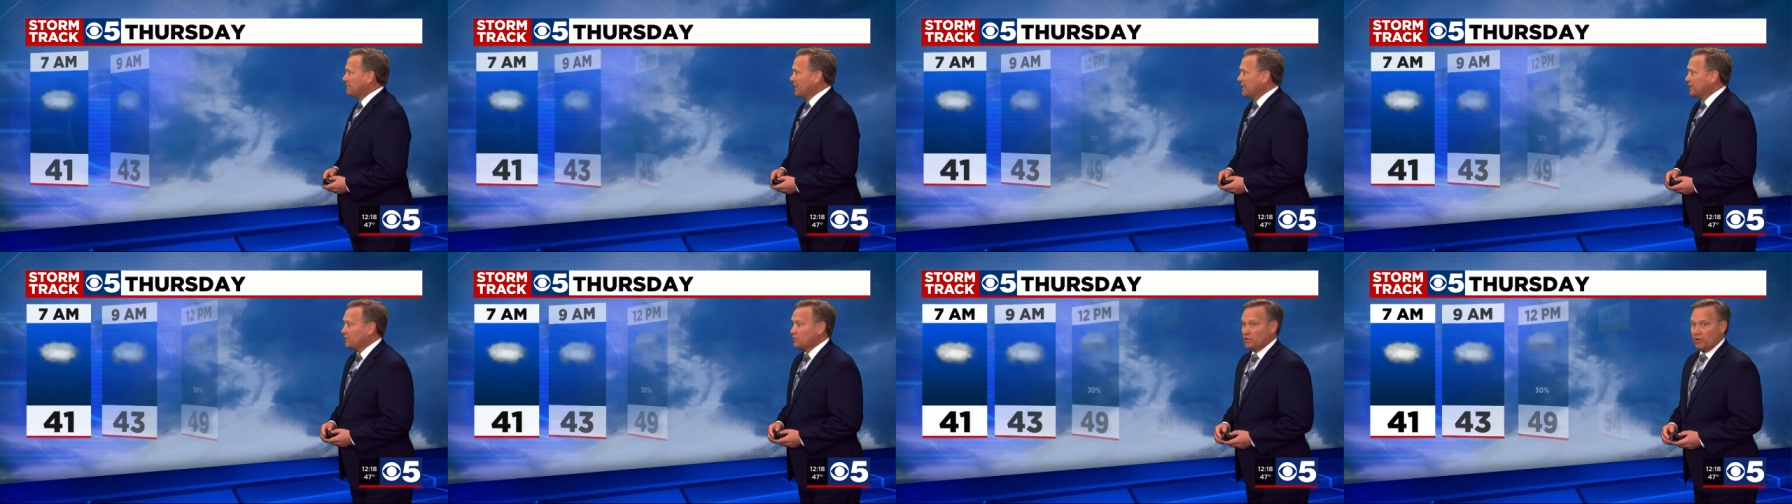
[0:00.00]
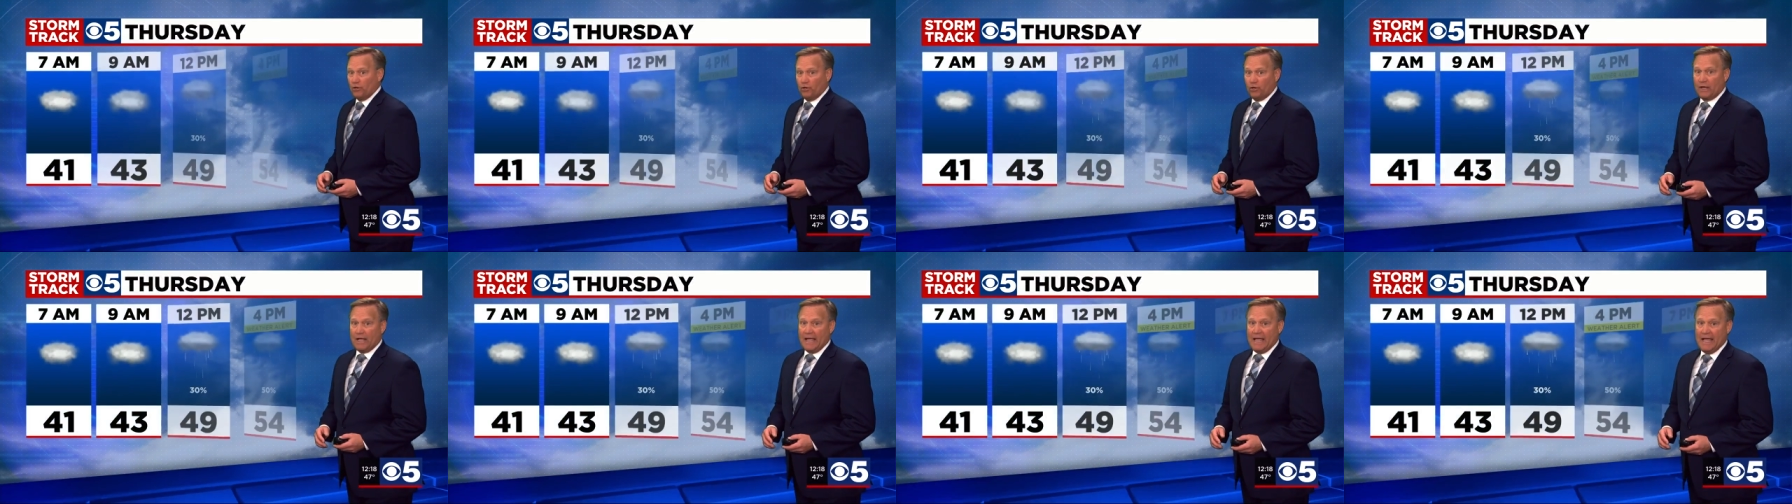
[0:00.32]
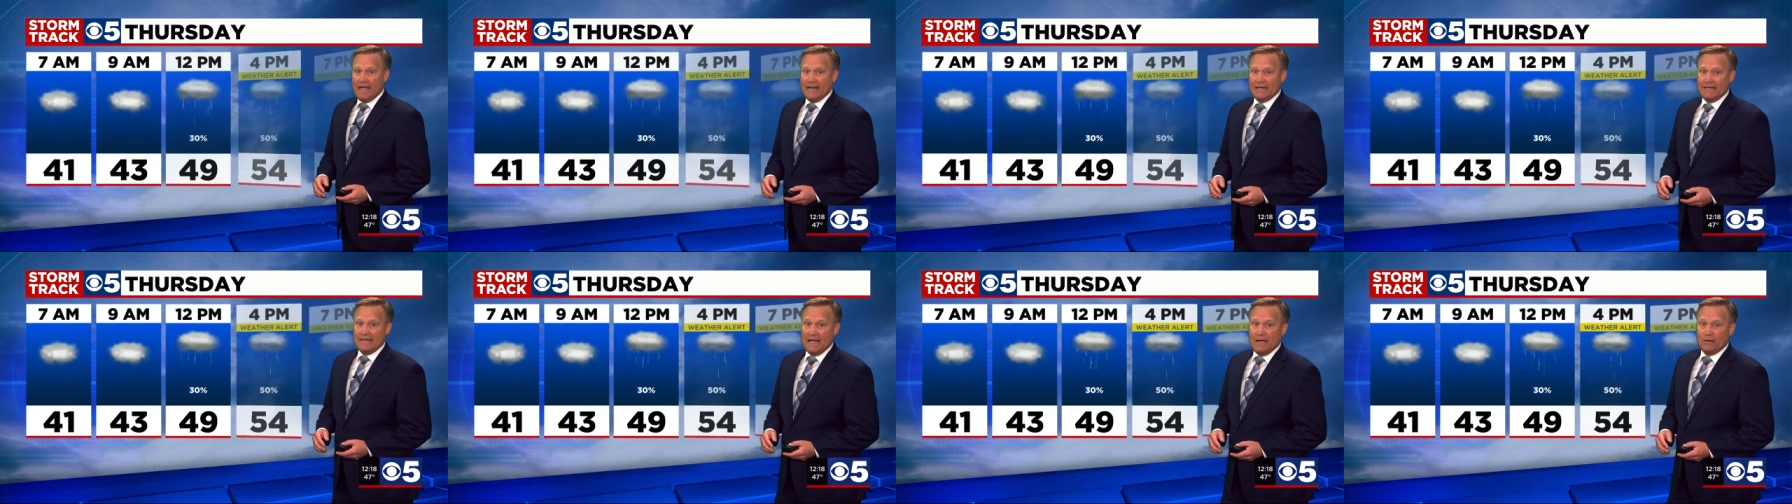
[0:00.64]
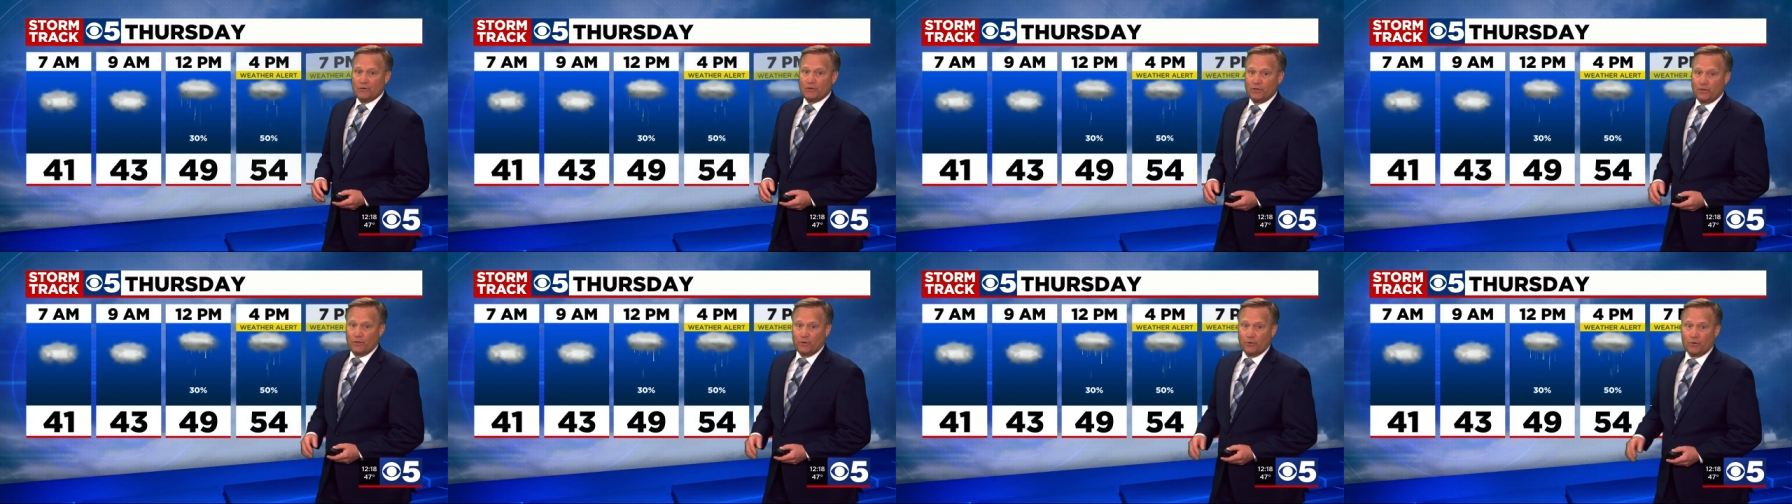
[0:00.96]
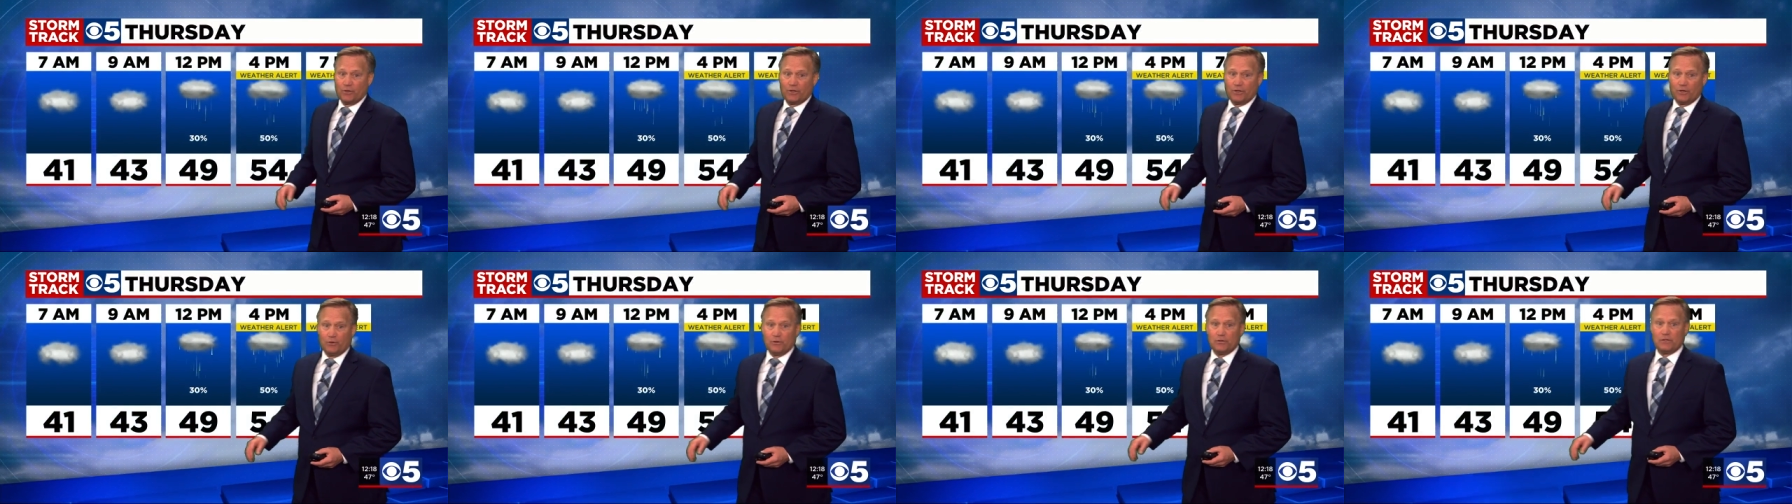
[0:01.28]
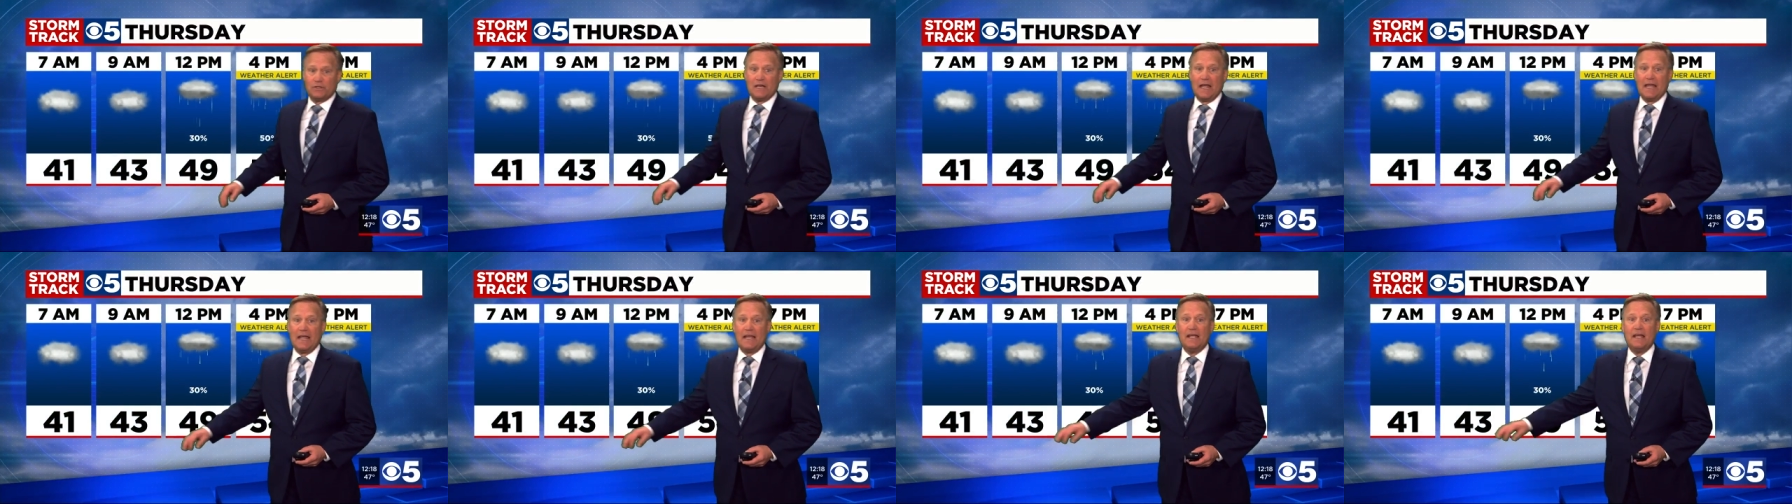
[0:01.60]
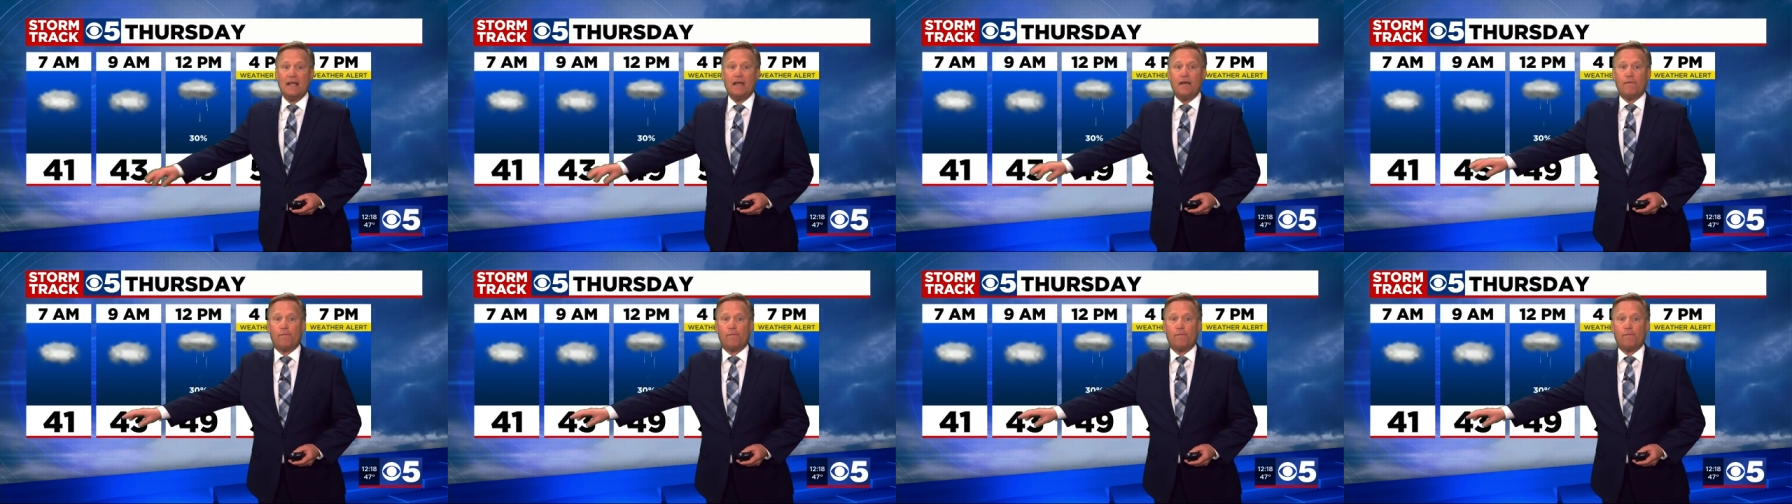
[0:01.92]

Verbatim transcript: Here's a look ahead now to your Thursday.